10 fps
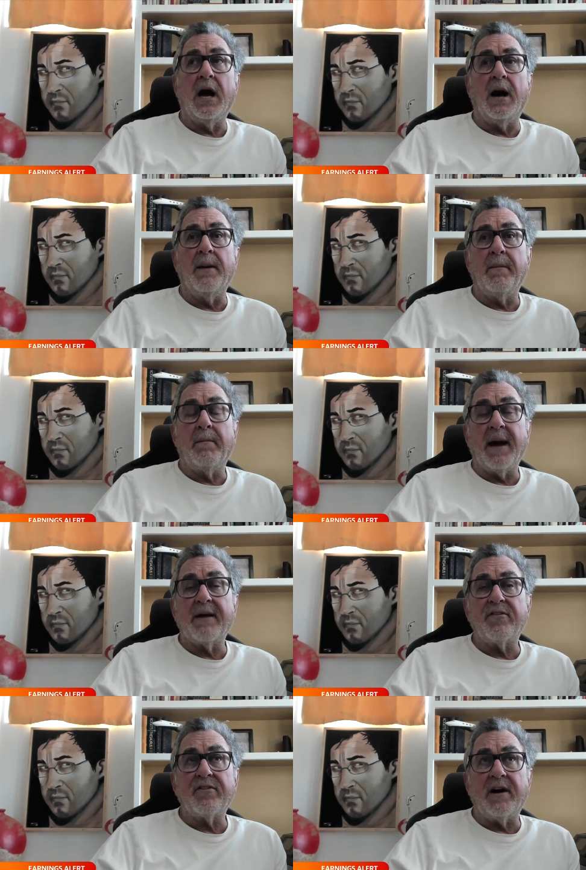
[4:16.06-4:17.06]

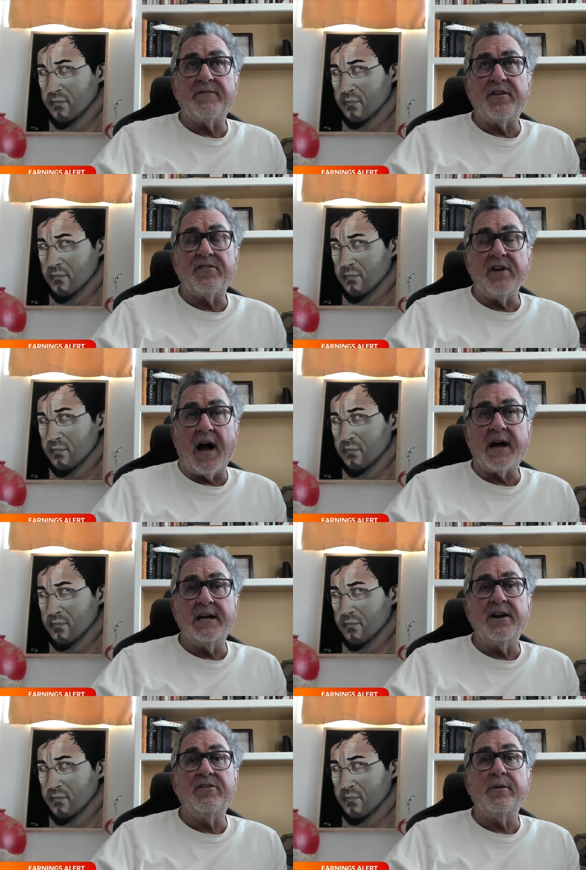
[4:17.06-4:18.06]
Speaker 1: Microsoft is not
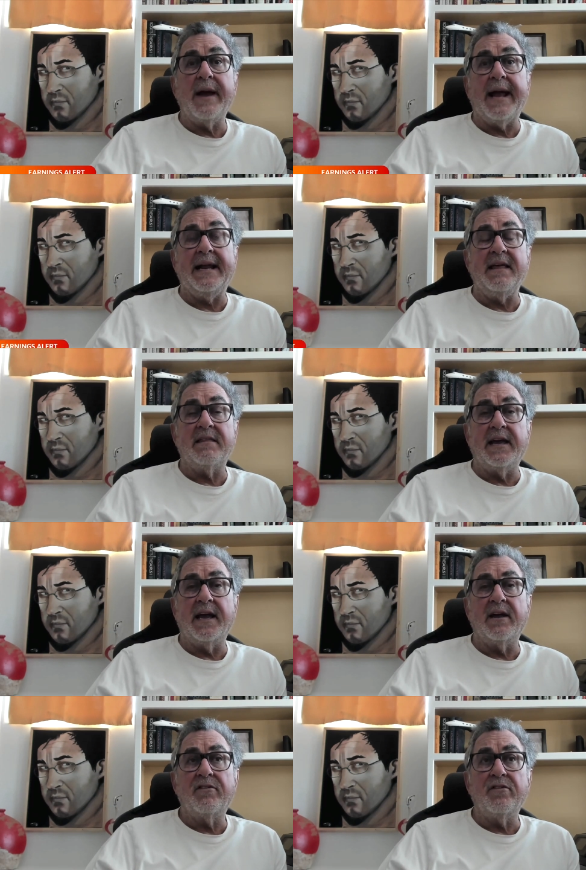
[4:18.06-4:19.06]
going to do
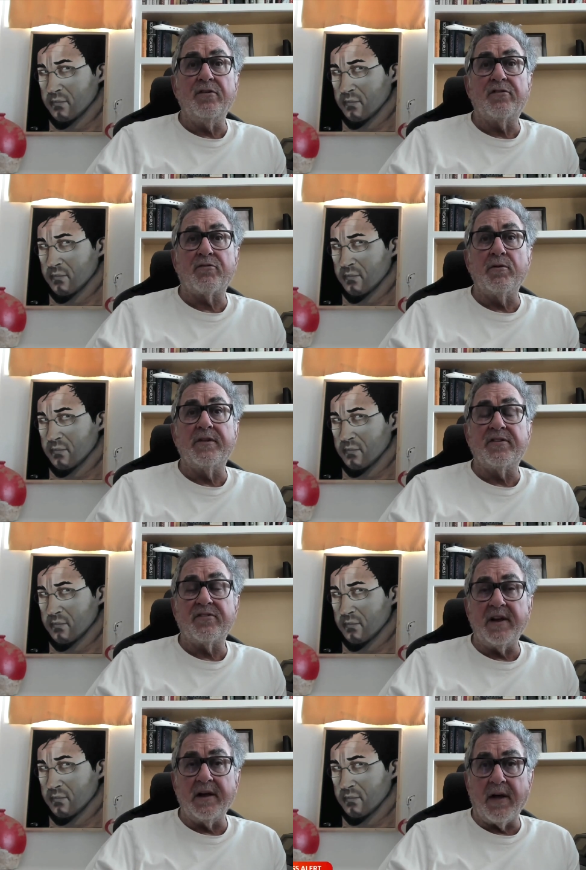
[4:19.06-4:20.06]
anything to screw
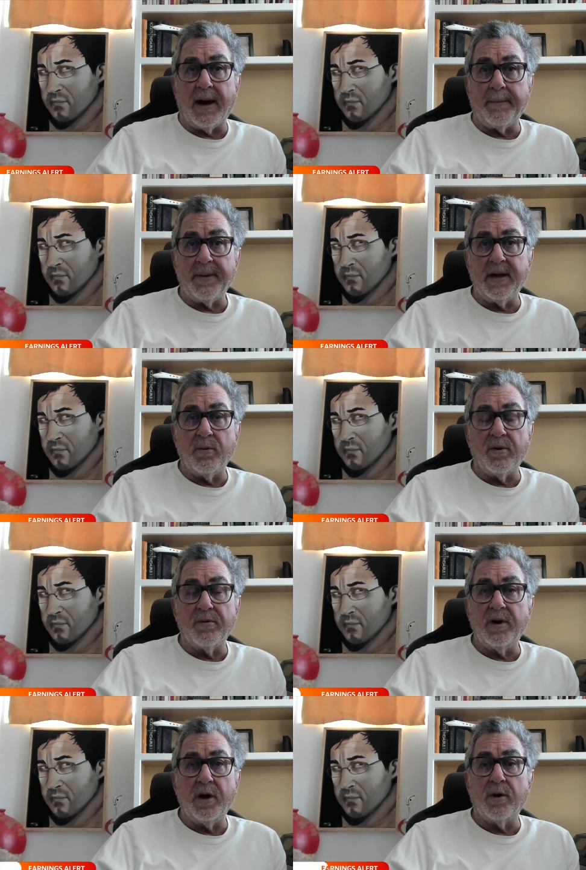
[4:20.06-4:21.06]
this deal up. It
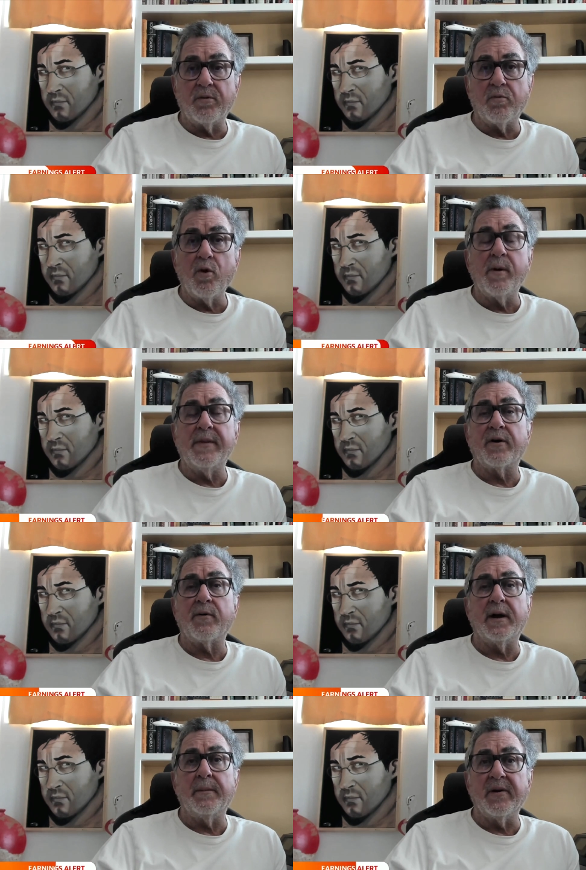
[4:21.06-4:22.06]
would ruin their
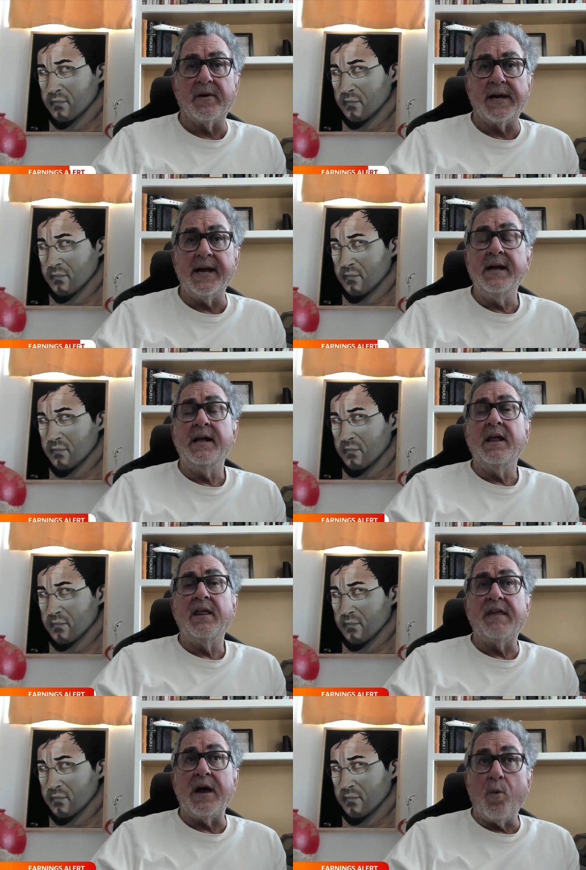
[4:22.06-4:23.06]
credibility.
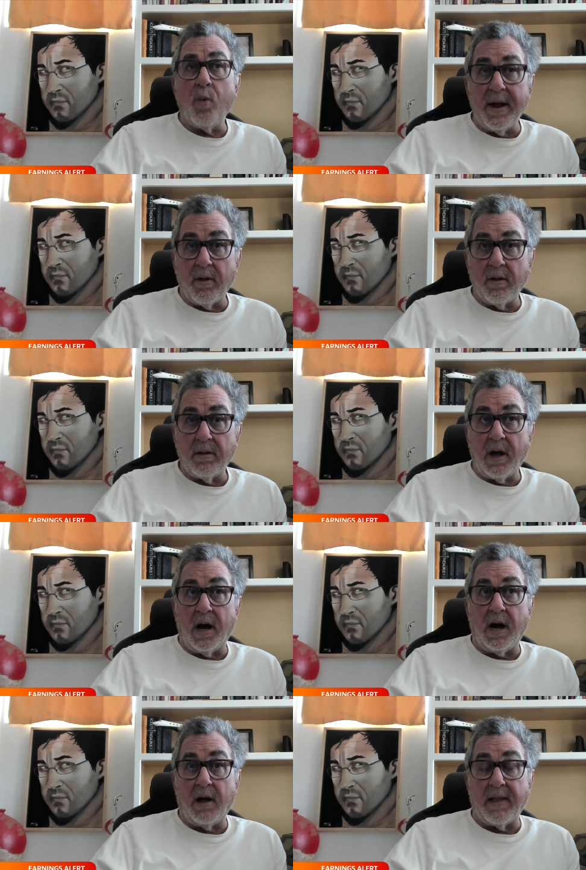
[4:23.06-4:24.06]
They will
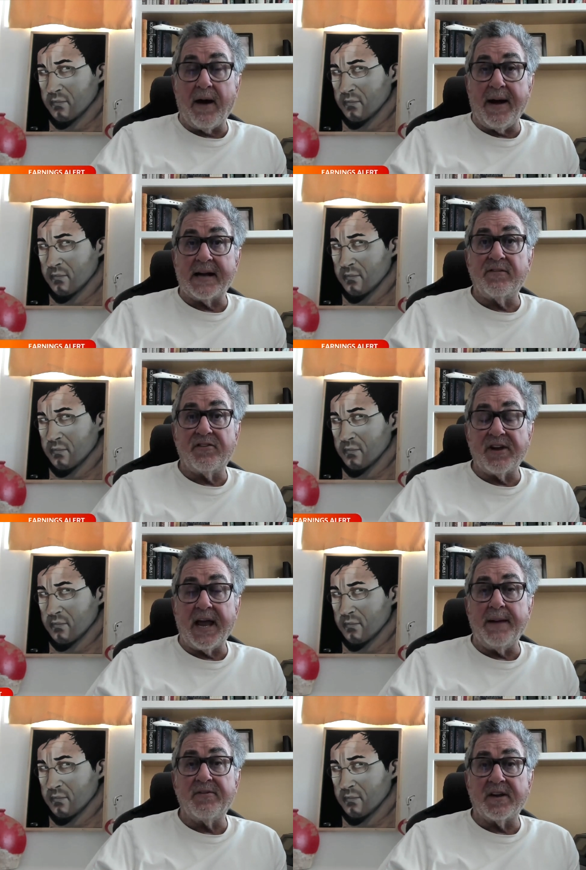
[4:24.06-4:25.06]
allow Activision
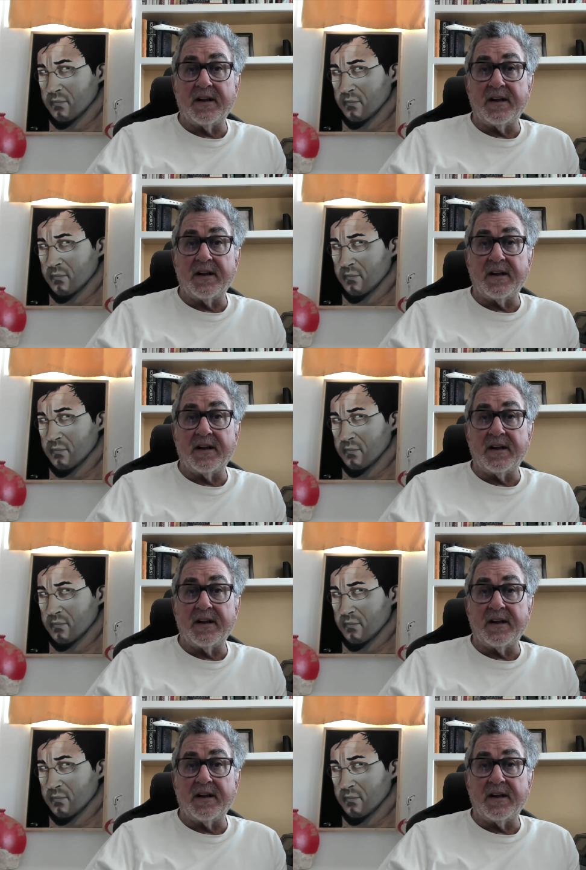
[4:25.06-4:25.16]
games to